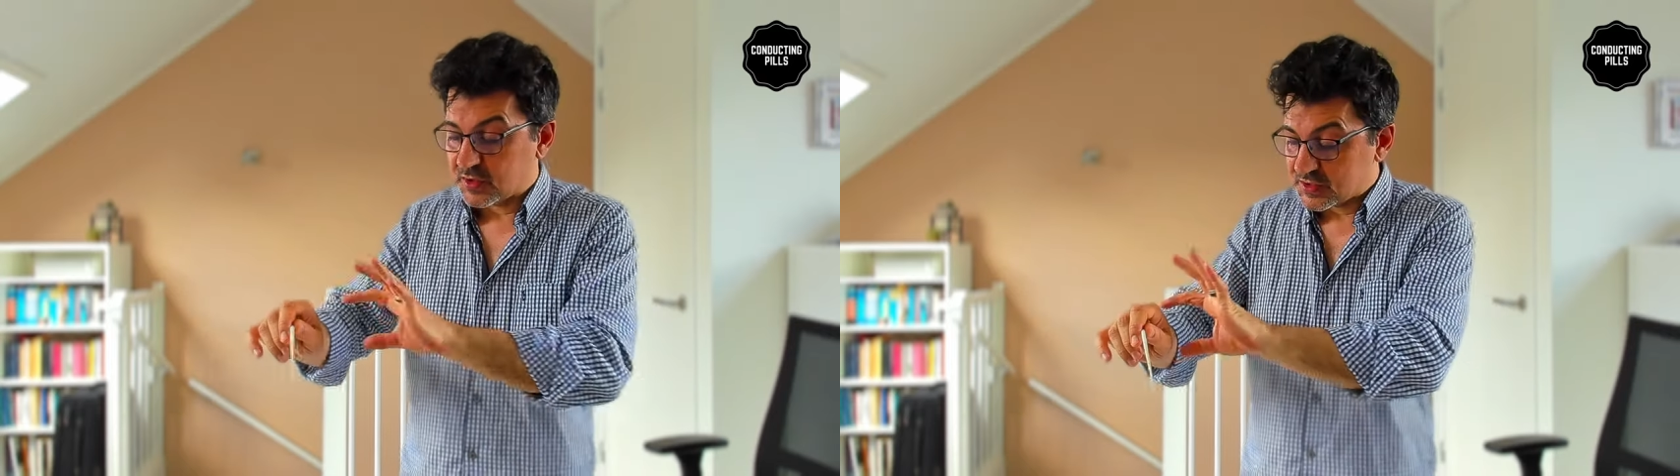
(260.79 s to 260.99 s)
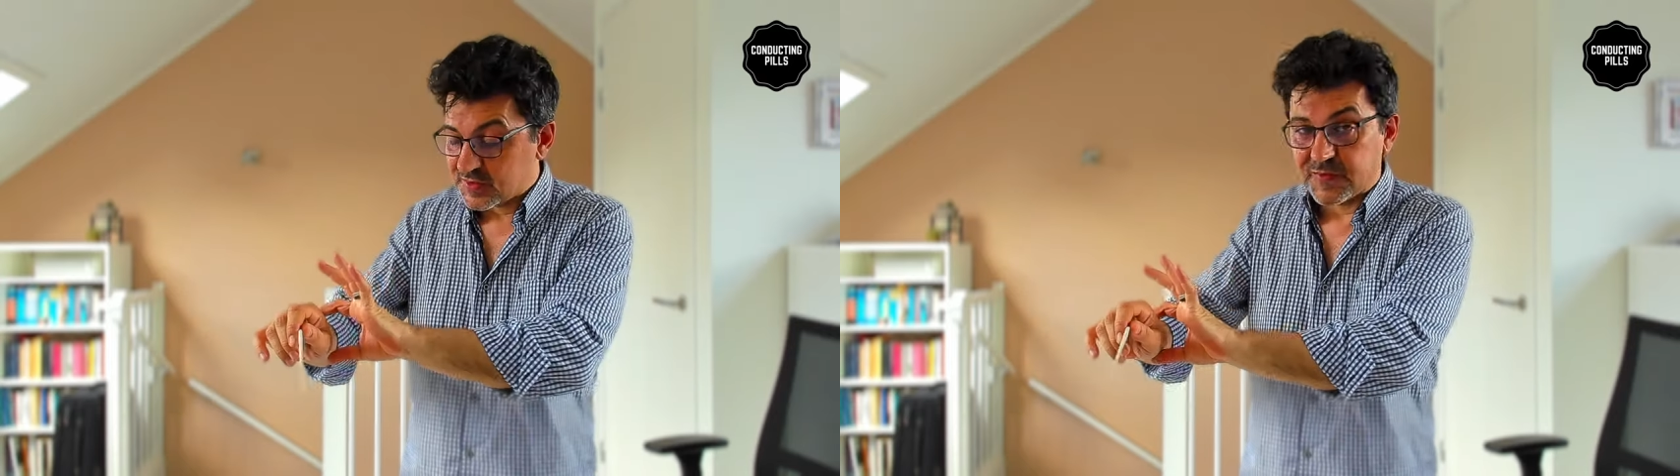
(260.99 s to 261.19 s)

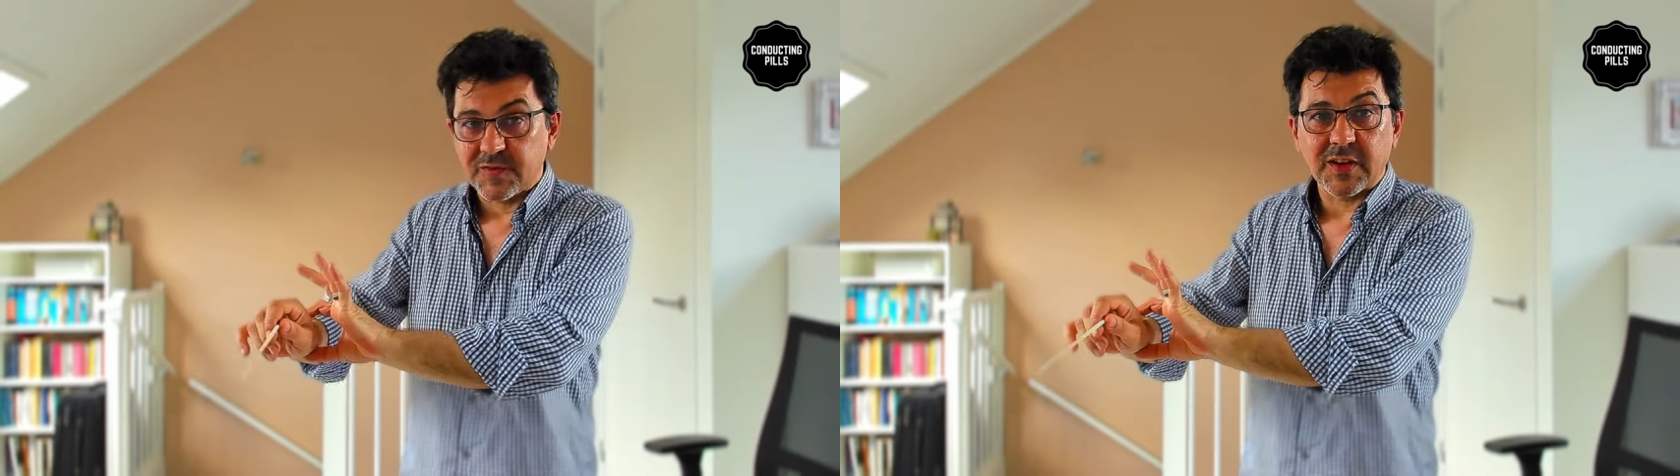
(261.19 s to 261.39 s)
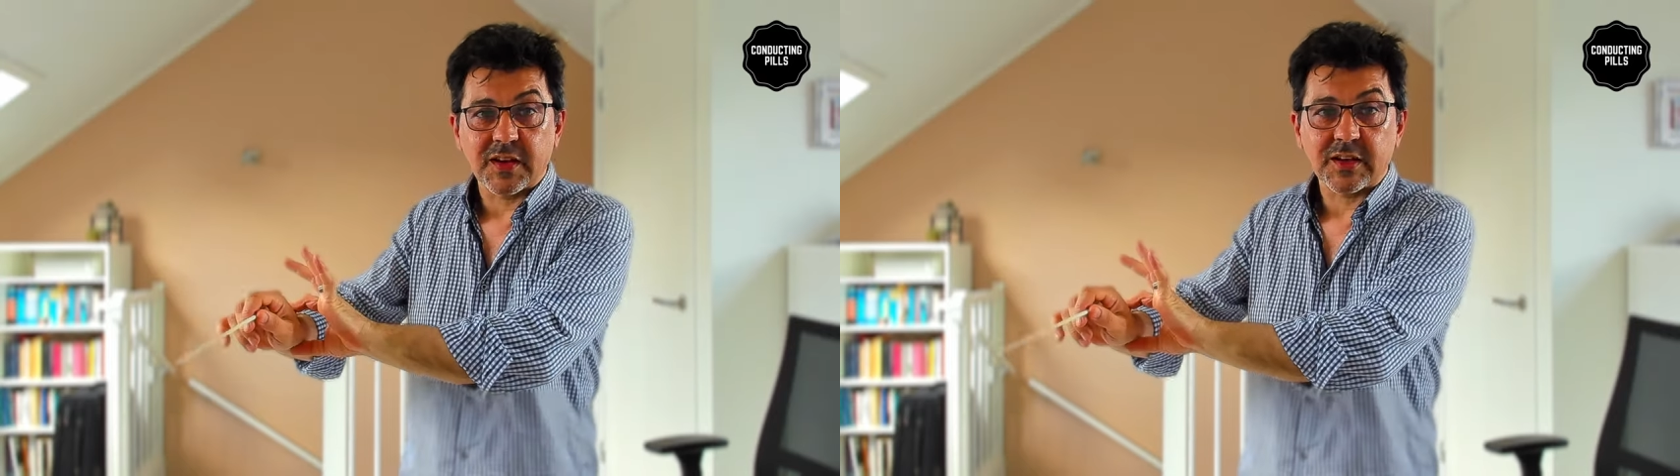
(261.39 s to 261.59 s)
There's a
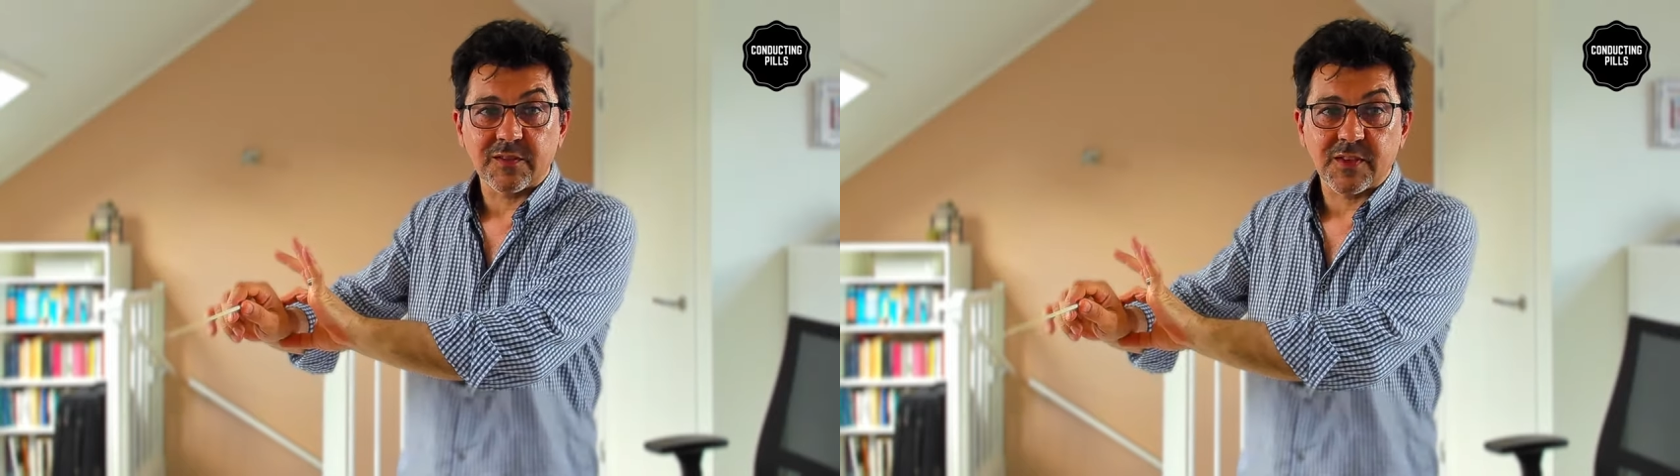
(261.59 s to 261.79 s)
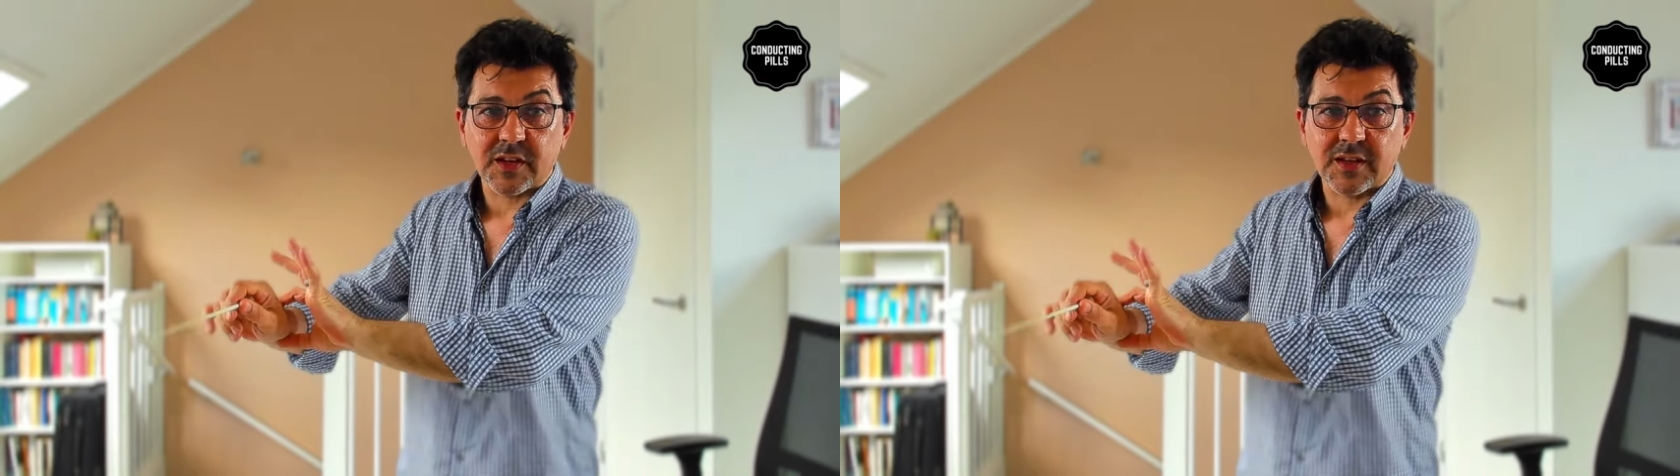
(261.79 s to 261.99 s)
very,
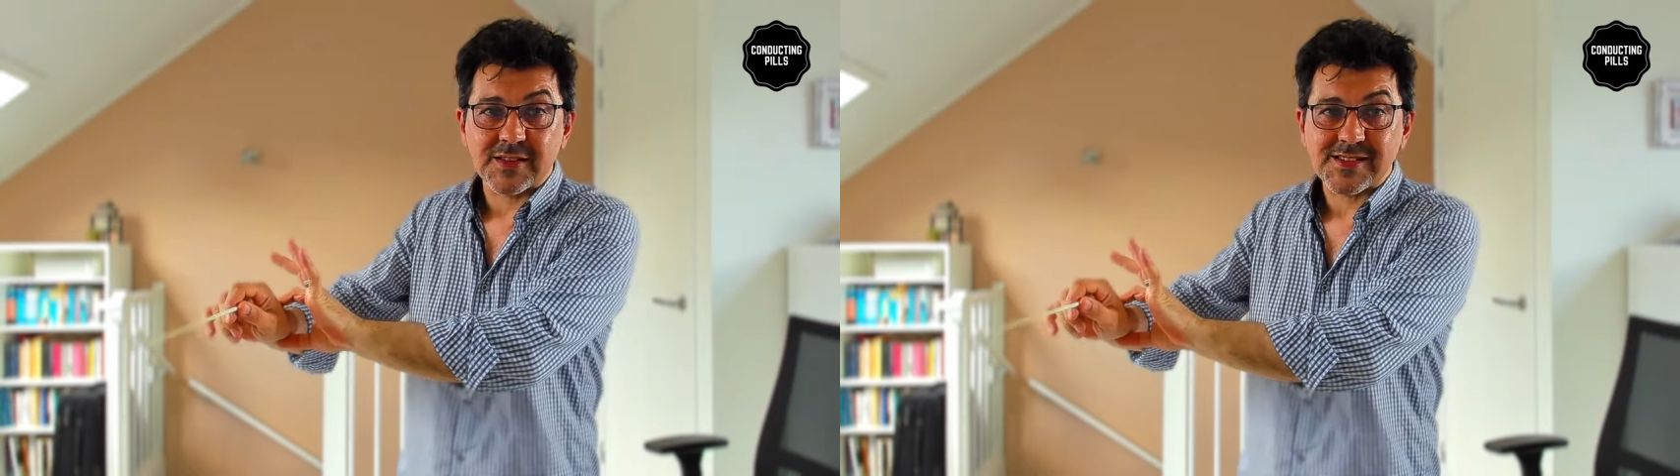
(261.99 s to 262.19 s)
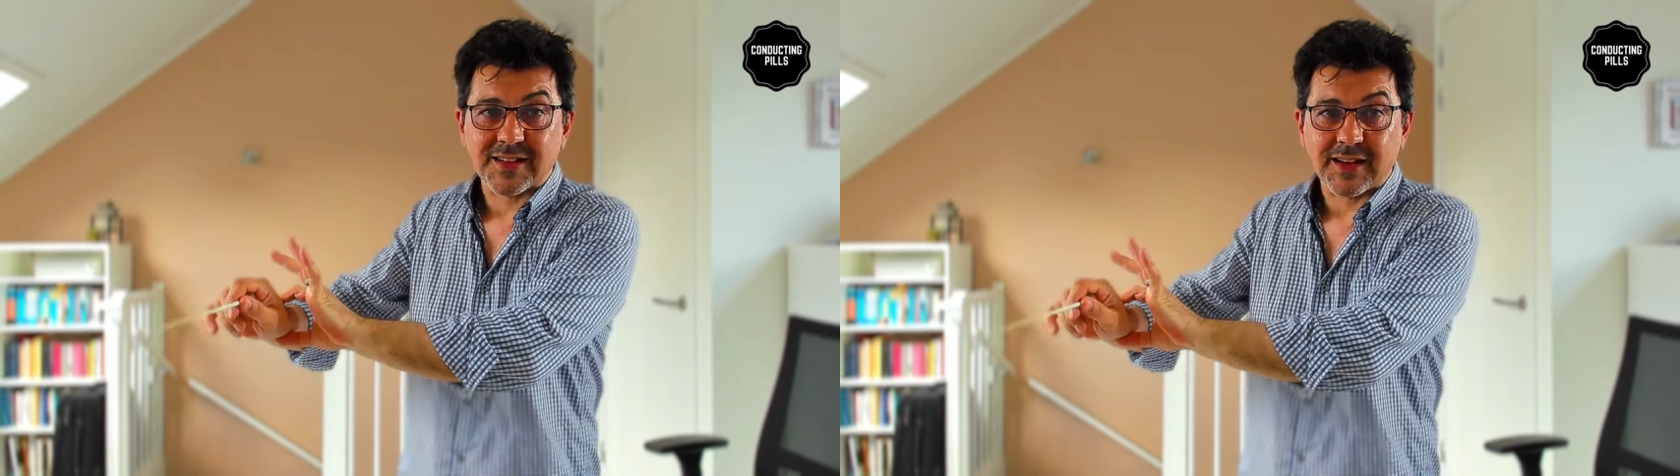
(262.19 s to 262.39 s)
very
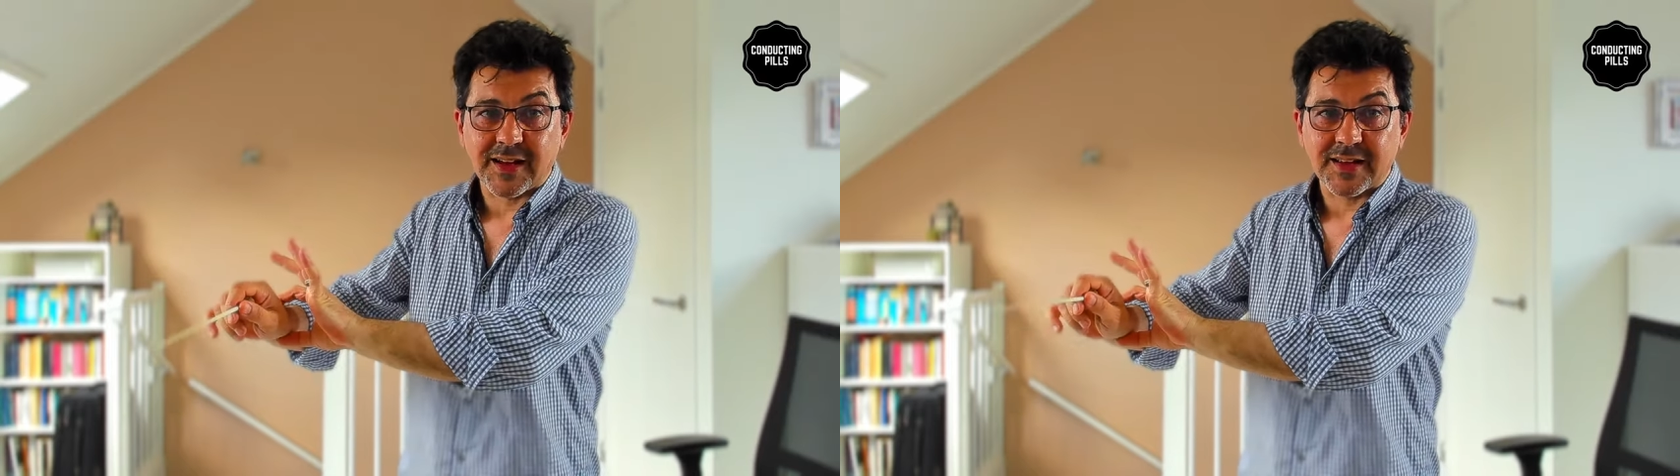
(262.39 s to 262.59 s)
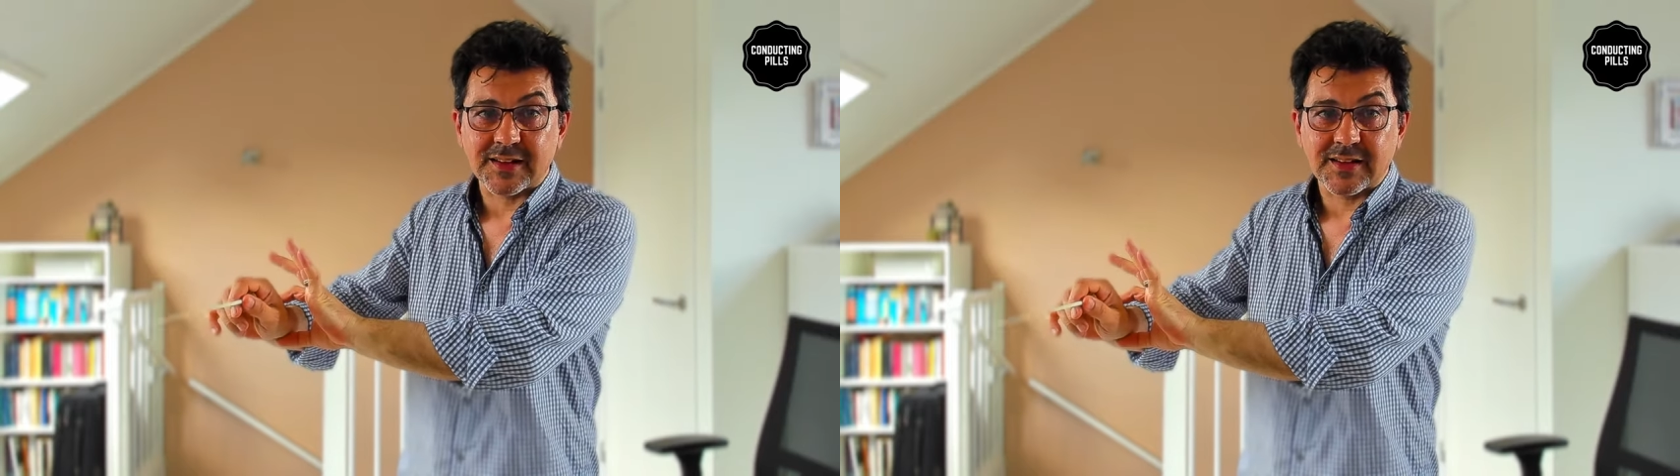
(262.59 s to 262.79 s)

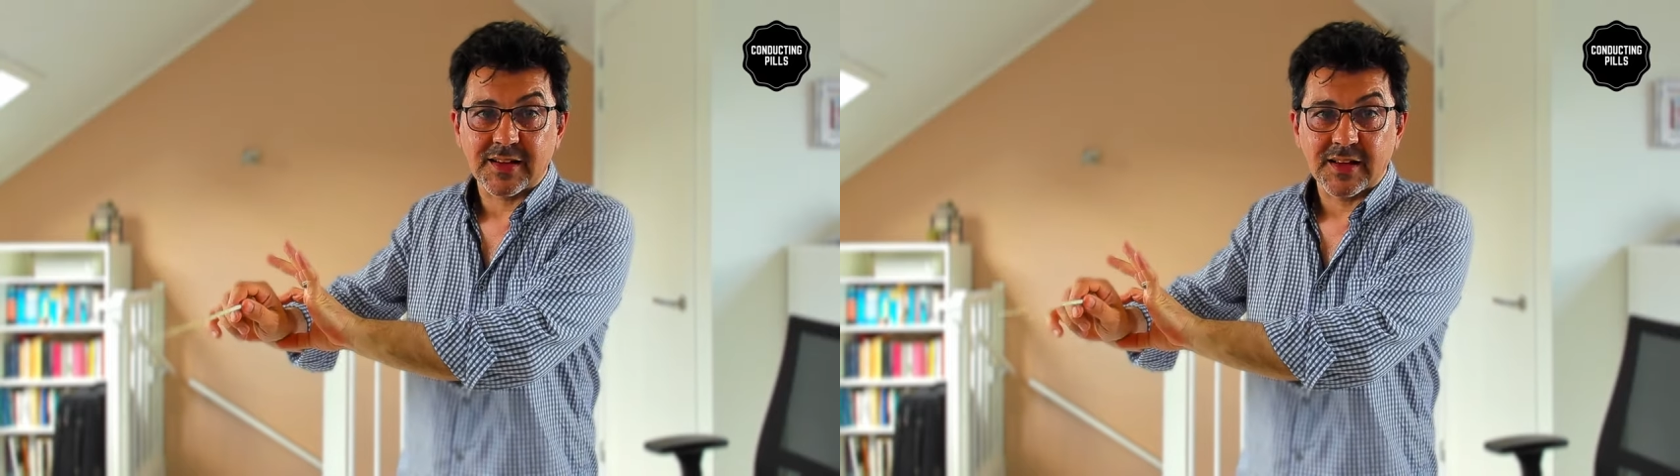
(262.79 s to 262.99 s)
slight